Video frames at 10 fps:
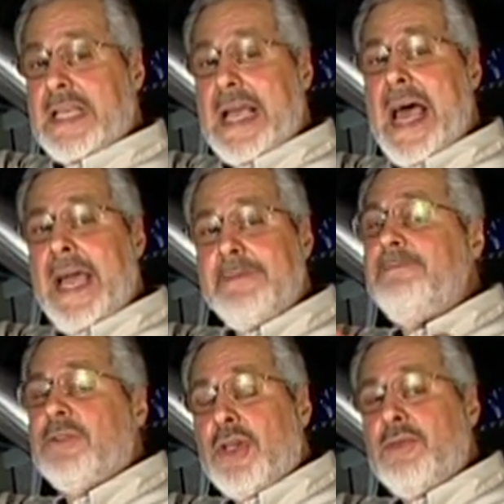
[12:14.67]
guide,
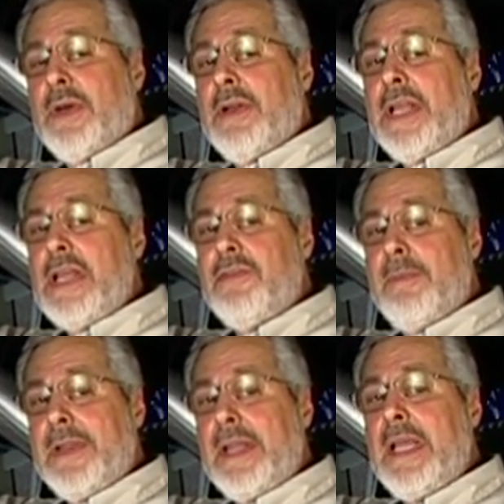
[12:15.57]
so you drill these from
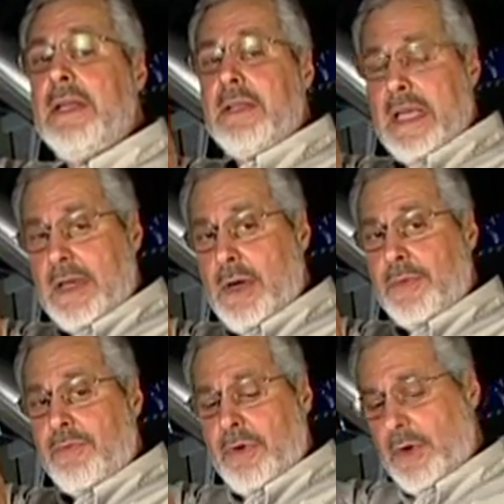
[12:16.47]
underneath and go
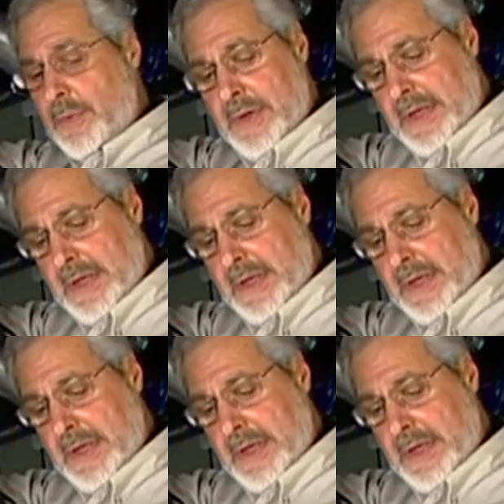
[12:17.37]
through.